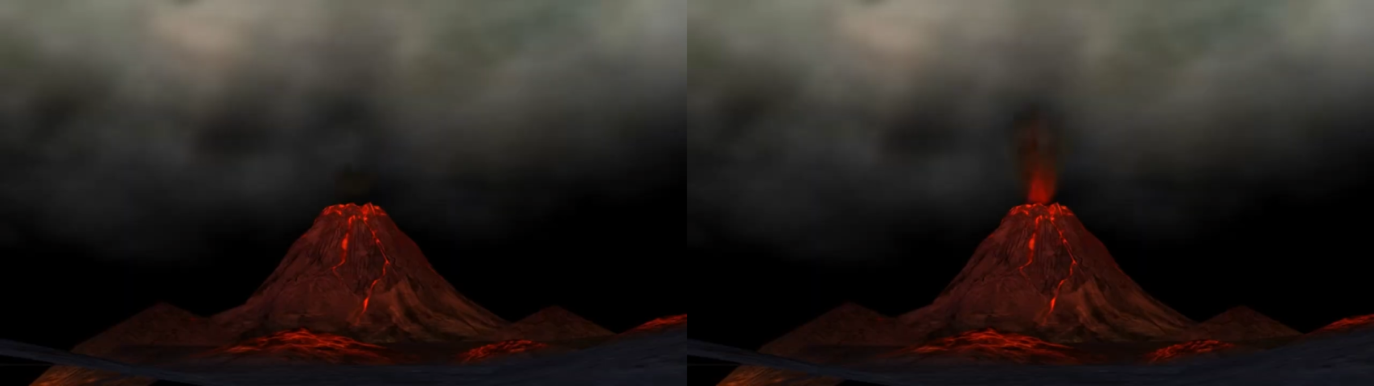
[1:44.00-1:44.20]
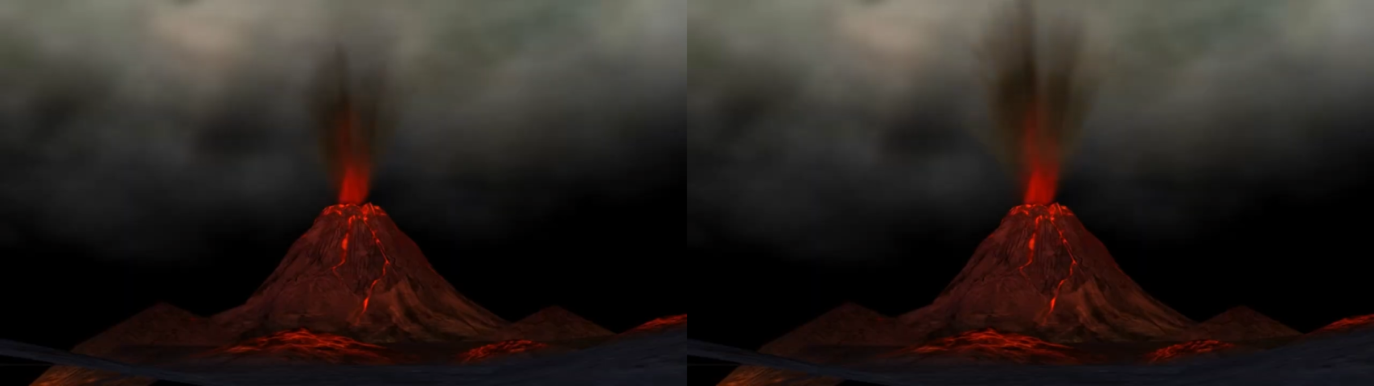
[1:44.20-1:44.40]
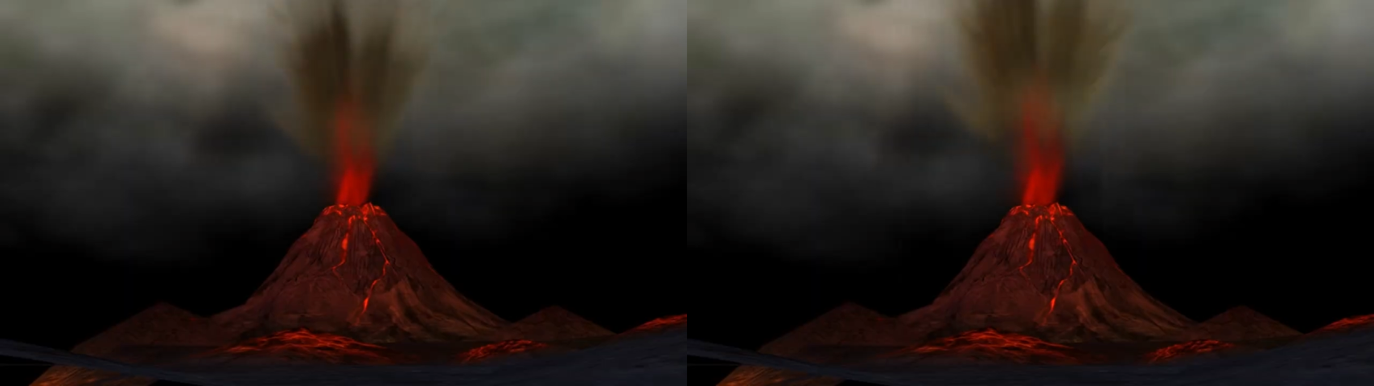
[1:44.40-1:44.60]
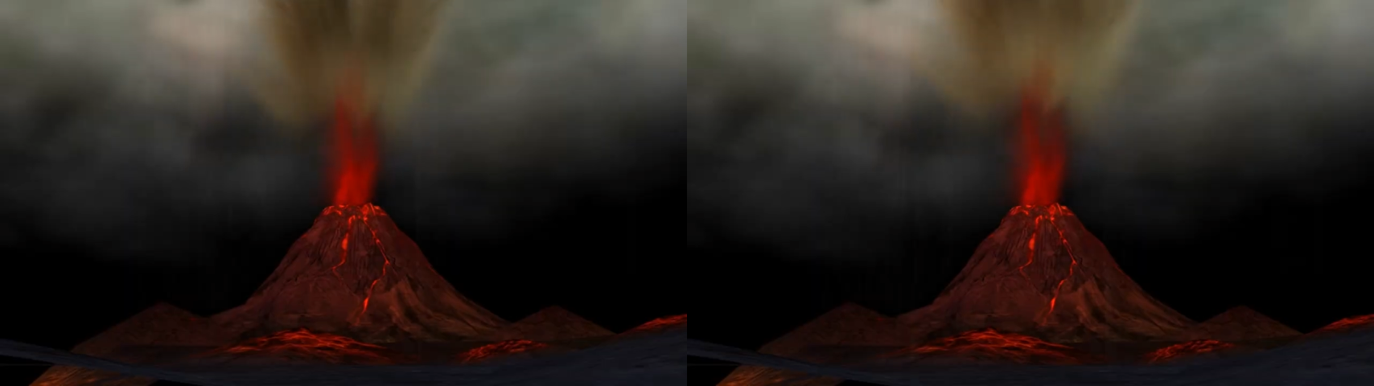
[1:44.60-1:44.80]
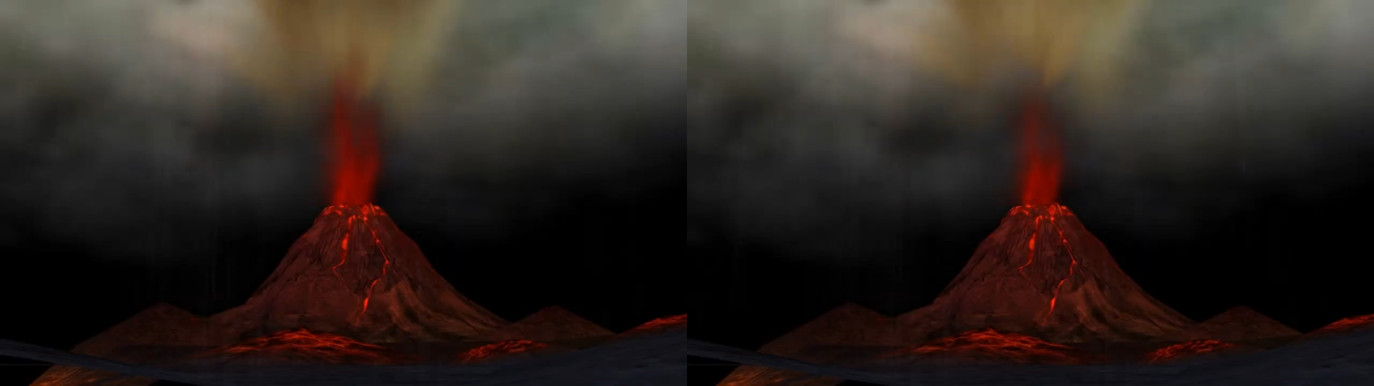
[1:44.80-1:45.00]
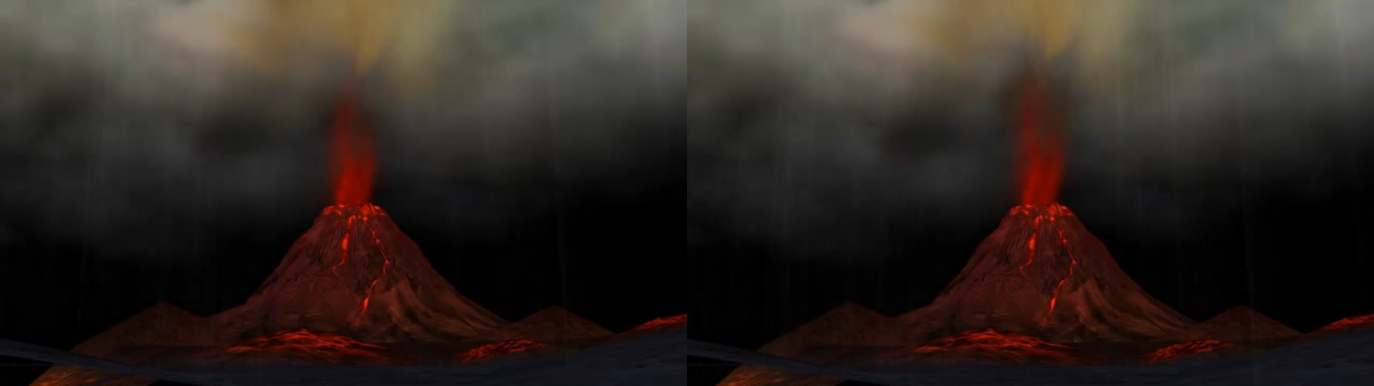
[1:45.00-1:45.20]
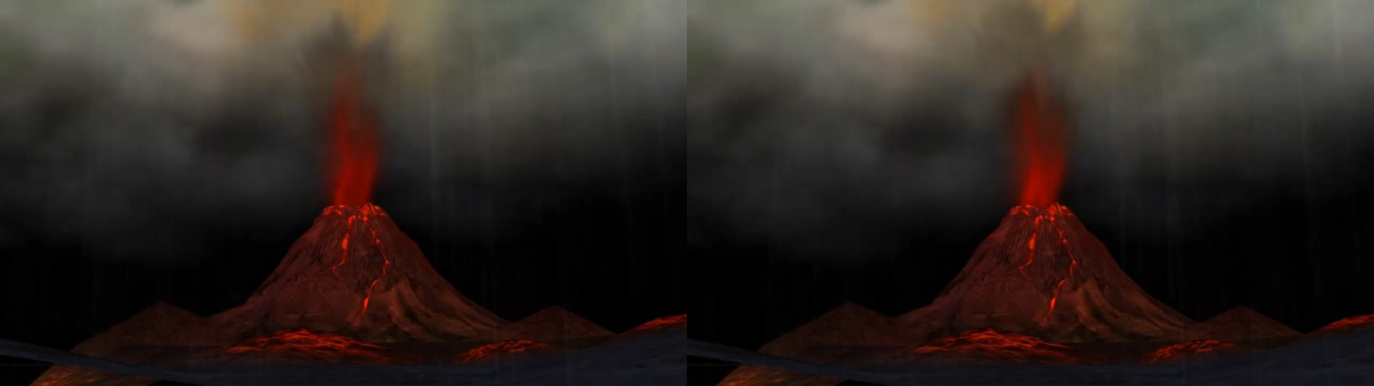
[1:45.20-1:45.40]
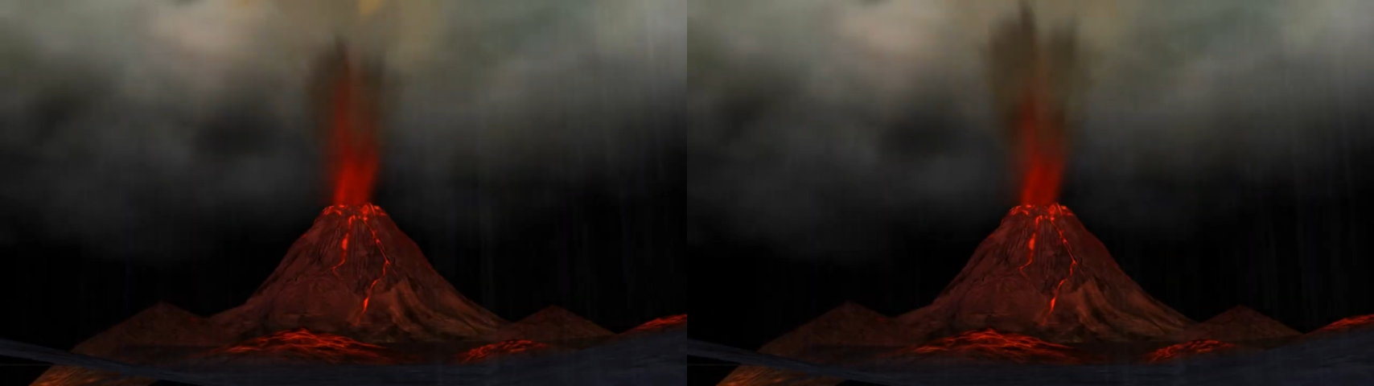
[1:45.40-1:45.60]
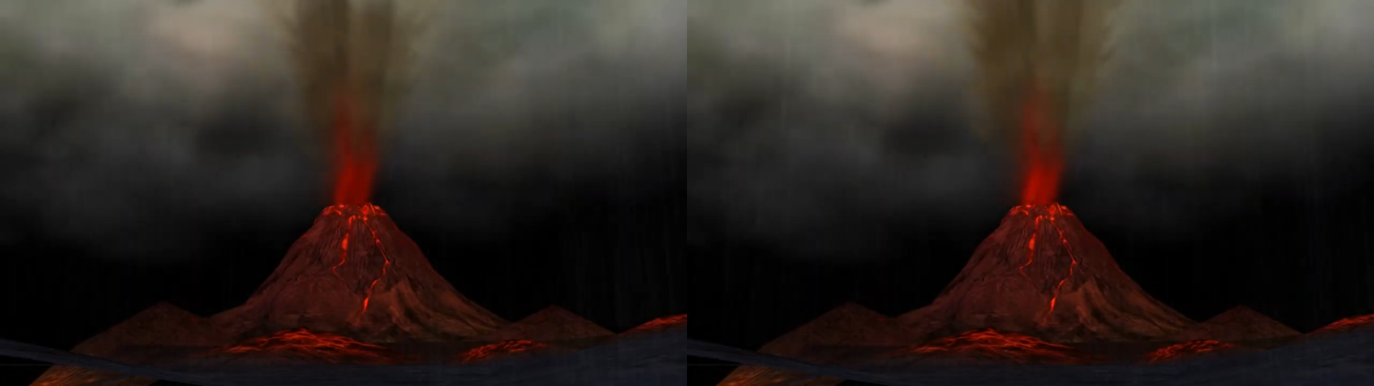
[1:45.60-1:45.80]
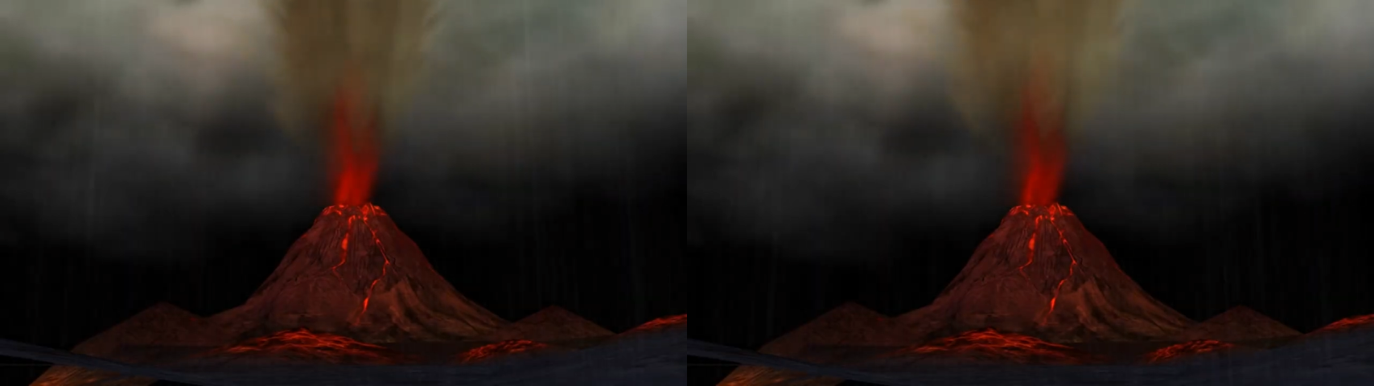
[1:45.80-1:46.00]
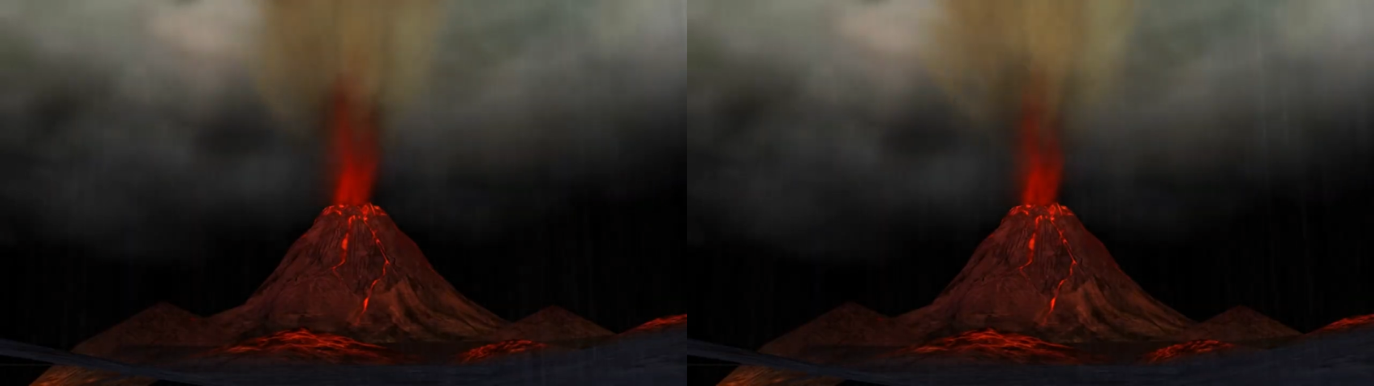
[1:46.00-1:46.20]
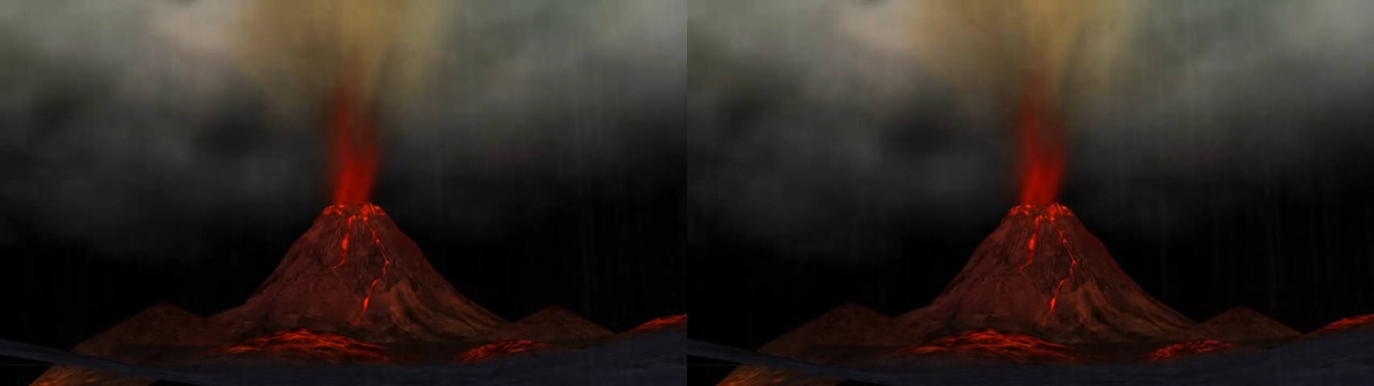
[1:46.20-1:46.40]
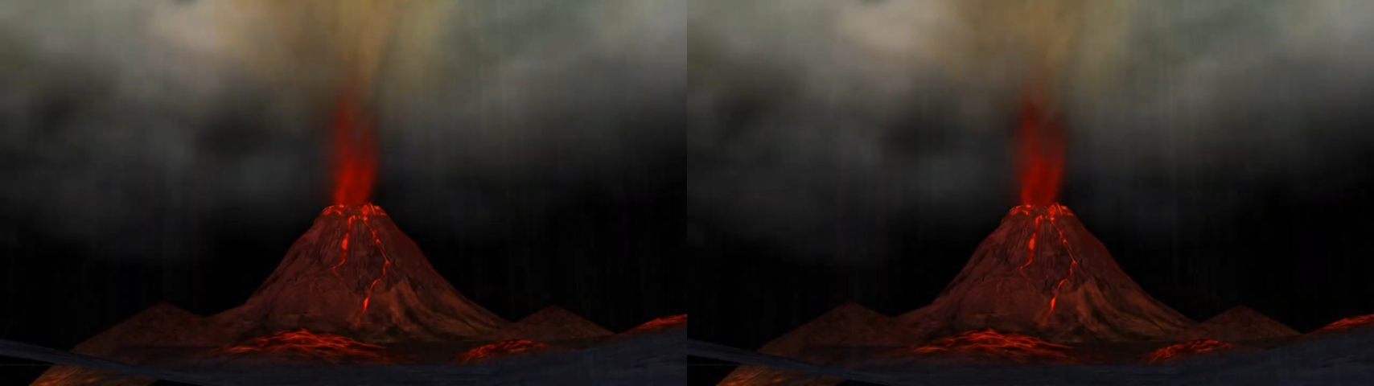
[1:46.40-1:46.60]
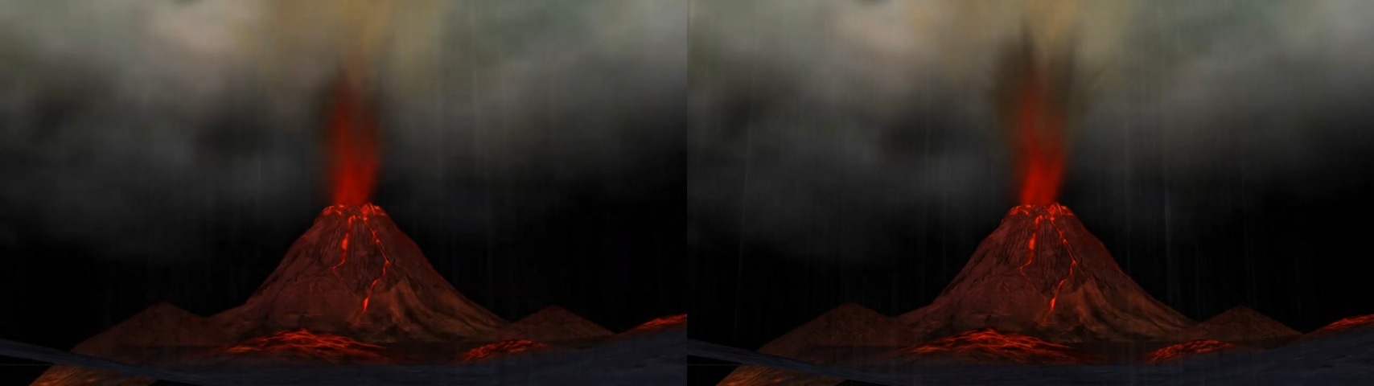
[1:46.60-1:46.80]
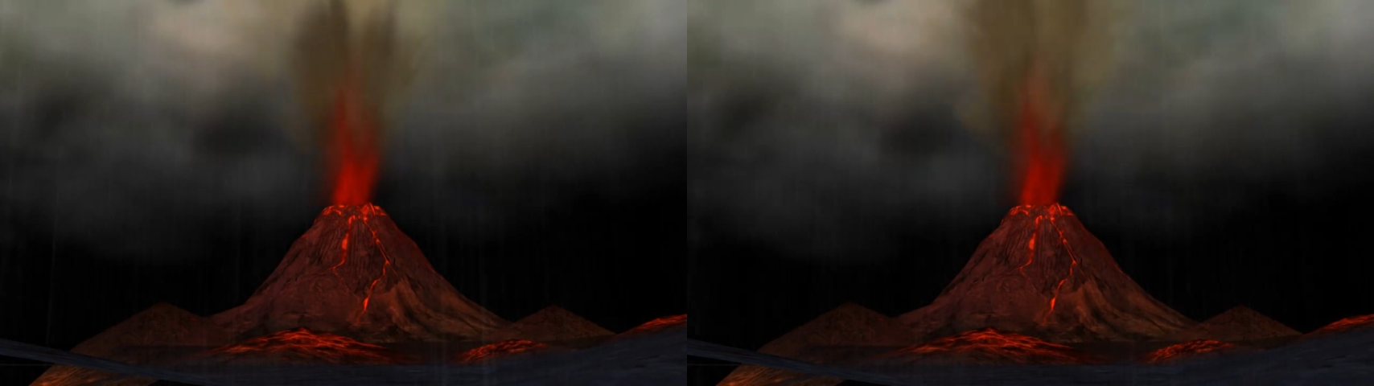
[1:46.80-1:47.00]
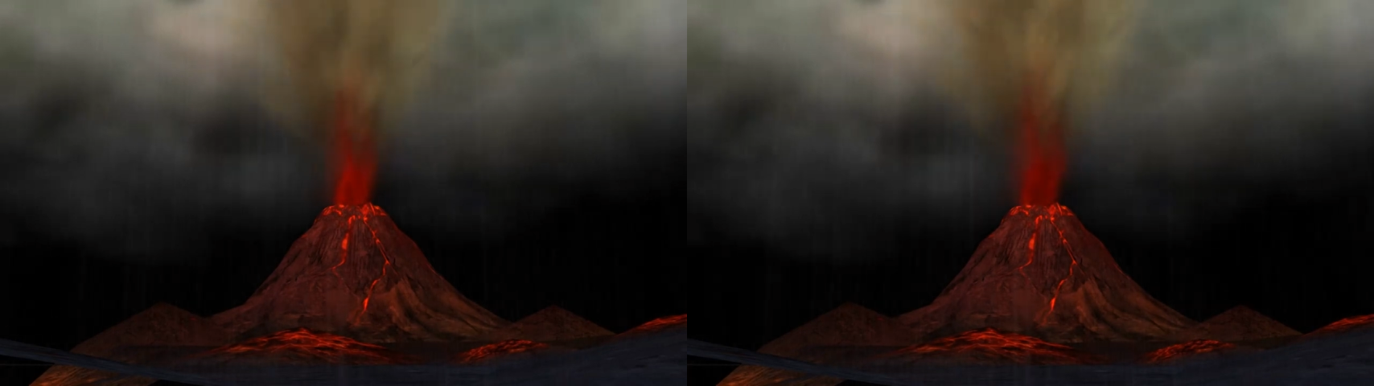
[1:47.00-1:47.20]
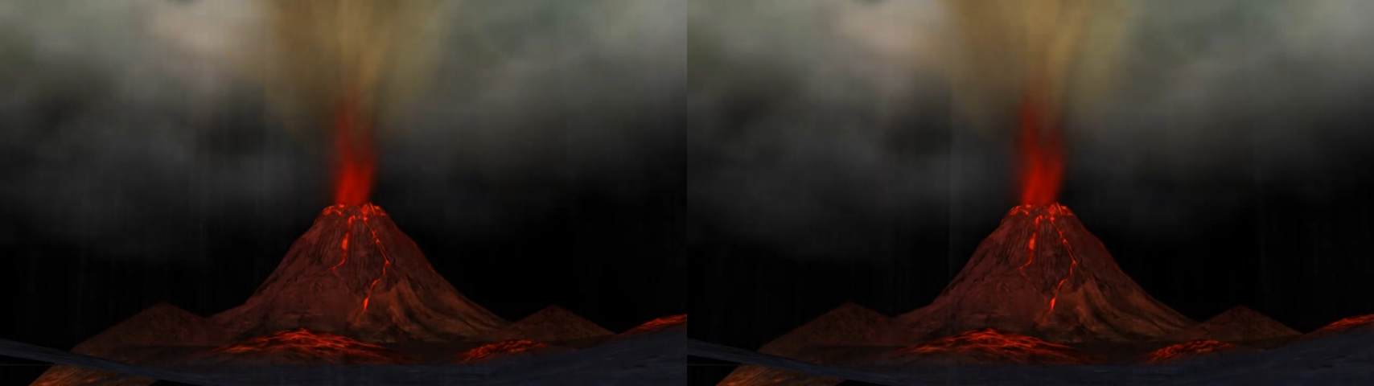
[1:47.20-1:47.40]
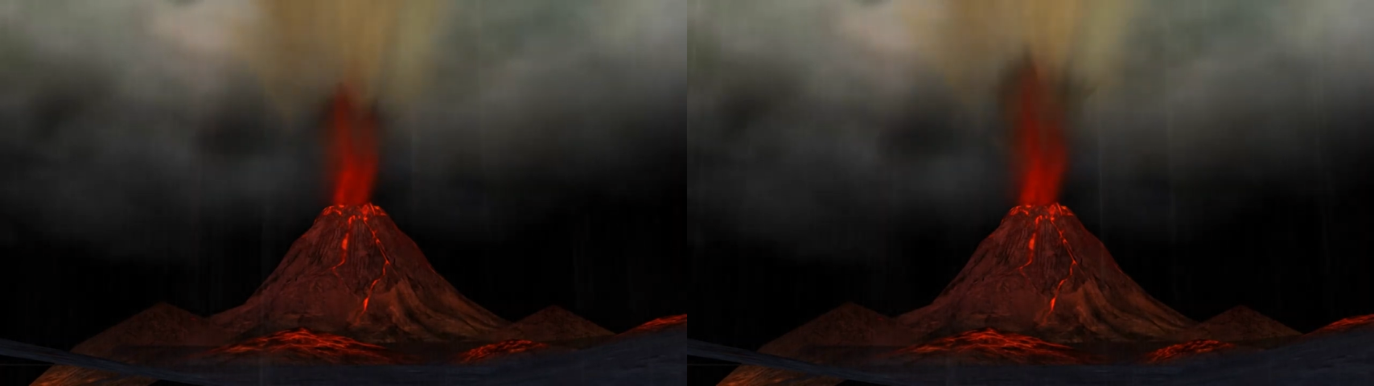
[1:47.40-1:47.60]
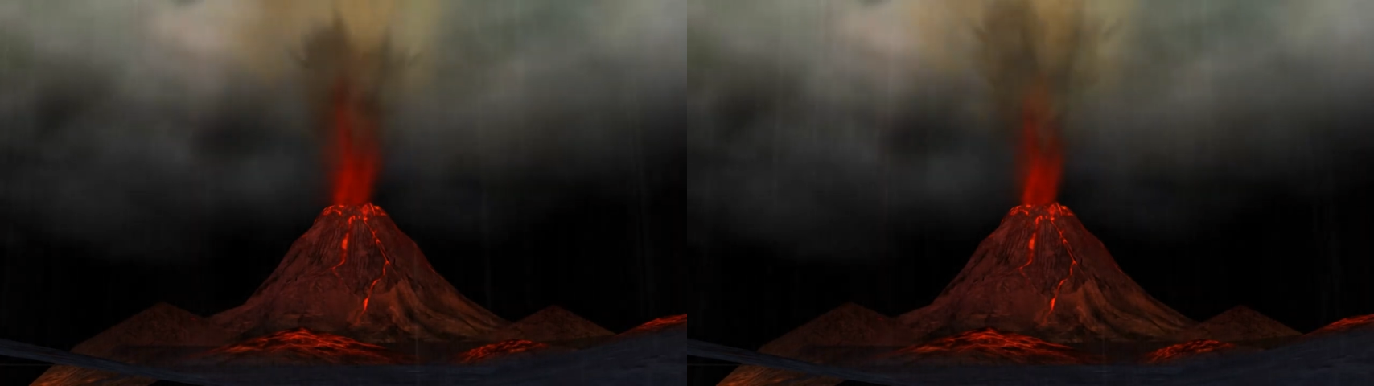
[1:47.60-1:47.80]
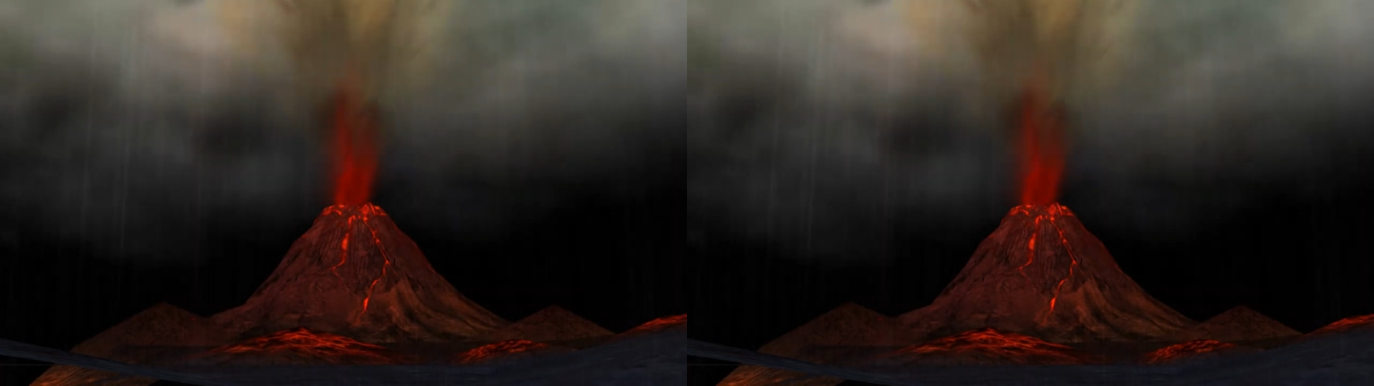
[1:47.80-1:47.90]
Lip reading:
(no speaker visible)